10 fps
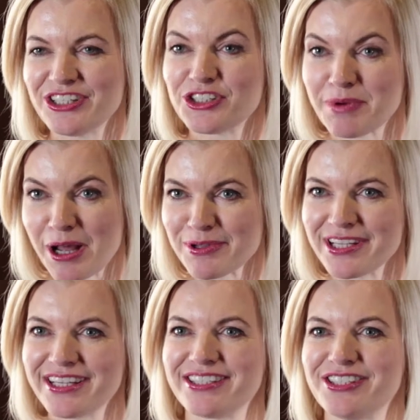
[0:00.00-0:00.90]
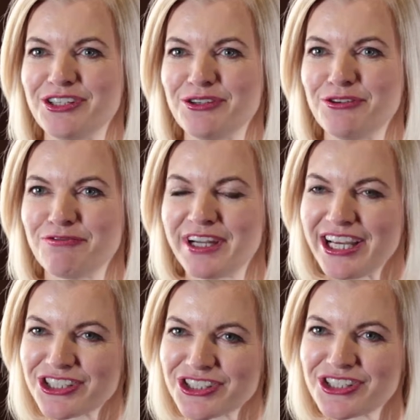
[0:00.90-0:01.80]
to public, to
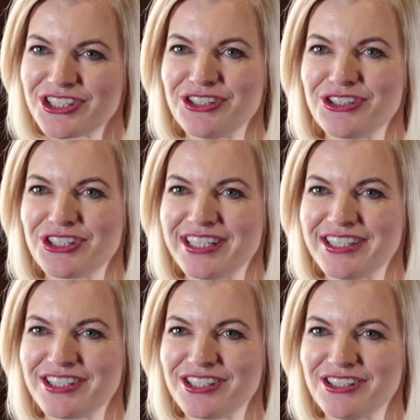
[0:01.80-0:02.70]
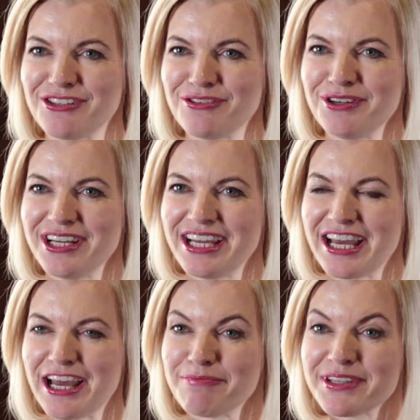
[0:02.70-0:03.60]
financial institutions, to
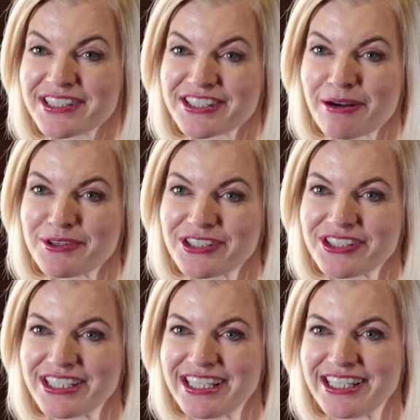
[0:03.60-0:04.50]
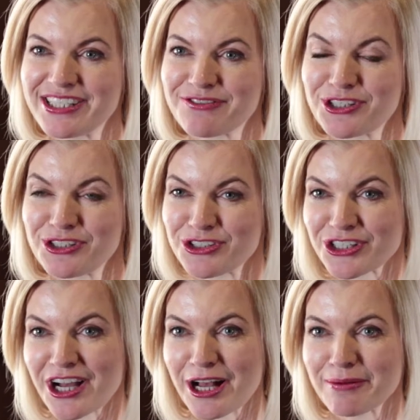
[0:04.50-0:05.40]
business opportunities, for new
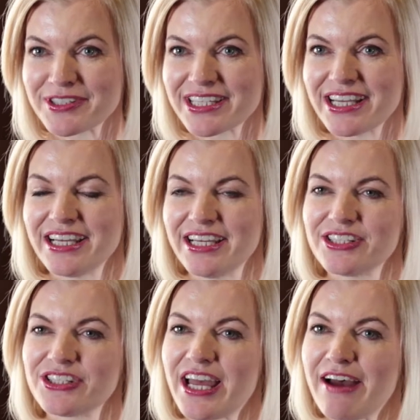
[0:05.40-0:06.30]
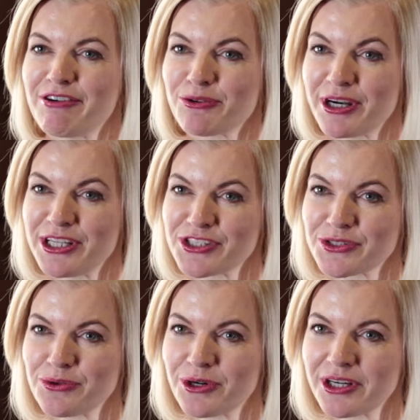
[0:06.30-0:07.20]
jobs, is to have a credit
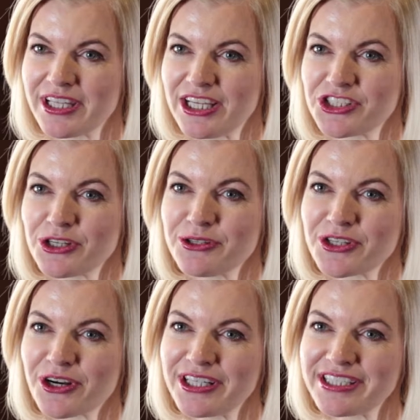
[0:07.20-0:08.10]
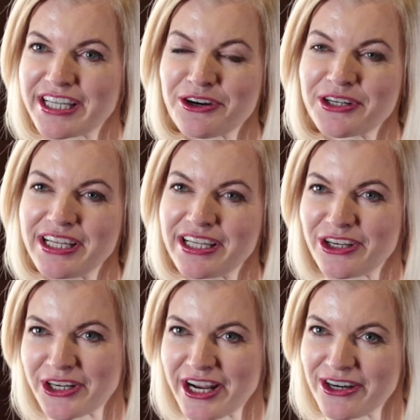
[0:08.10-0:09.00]
score that shows our integrity
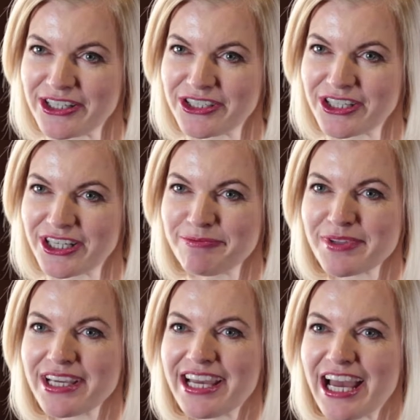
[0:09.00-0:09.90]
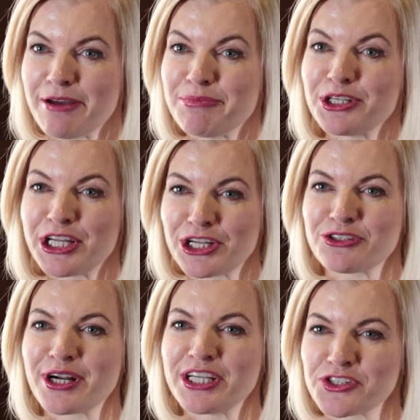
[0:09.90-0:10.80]
and our character. Building
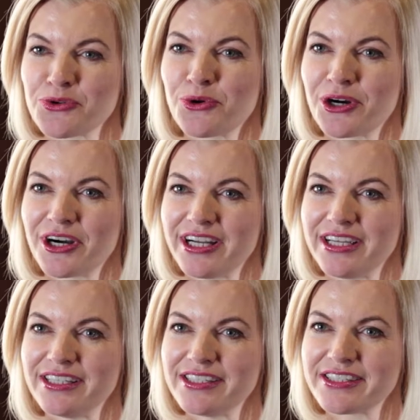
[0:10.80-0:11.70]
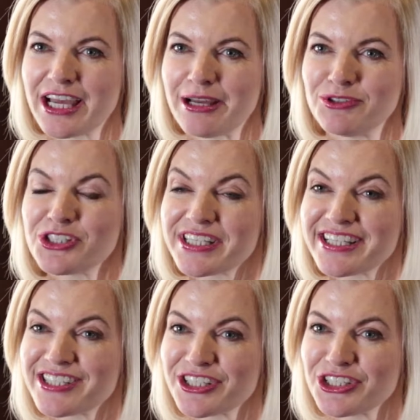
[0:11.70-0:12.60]
a credit score is just
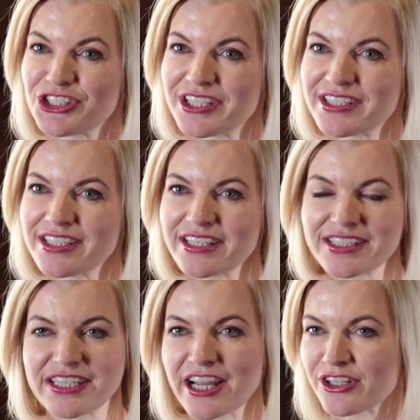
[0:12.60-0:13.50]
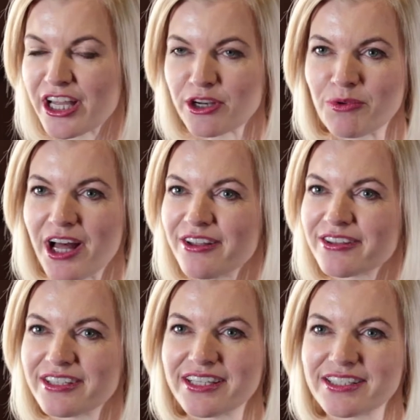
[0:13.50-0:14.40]
takes diligence. It doesn't take a lot of
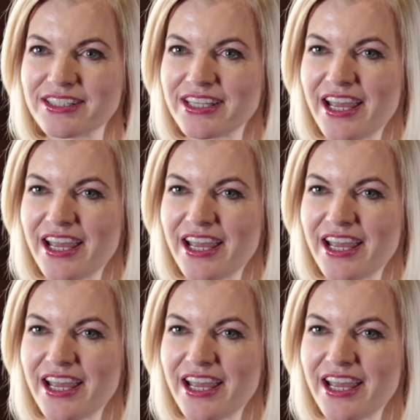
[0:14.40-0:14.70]
wealth. It doesn't